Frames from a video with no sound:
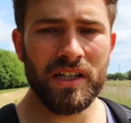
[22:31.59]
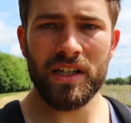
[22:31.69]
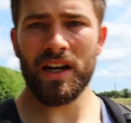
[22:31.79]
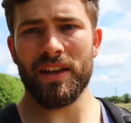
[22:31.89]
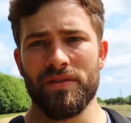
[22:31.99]

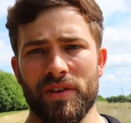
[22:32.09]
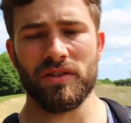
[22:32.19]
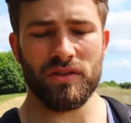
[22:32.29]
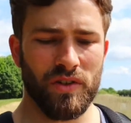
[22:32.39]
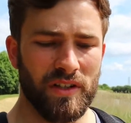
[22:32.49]
and then focus
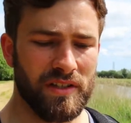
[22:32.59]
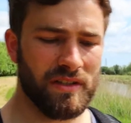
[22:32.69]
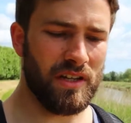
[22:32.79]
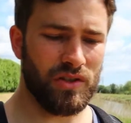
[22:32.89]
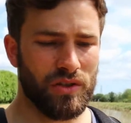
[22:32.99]
on
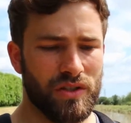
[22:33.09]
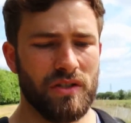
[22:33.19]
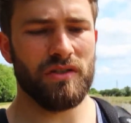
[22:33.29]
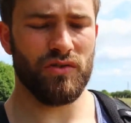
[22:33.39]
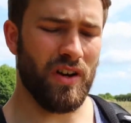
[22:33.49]
transition,
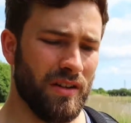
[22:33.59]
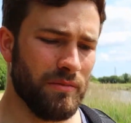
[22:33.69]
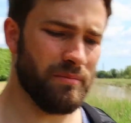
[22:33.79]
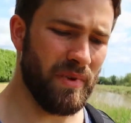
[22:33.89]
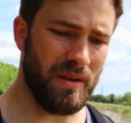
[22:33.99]
trying
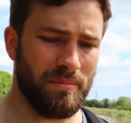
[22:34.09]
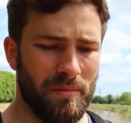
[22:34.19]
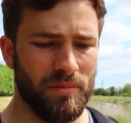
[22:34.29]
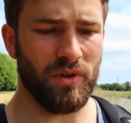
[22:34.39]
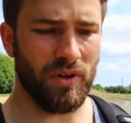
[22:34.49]
to be a
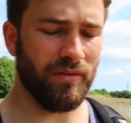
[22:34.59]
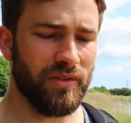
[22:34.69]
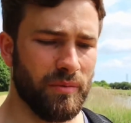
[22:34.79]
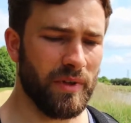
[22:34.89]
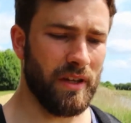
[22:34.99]
bit more
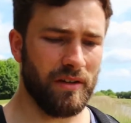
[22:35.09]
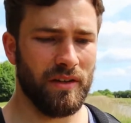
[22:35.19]
confident with it.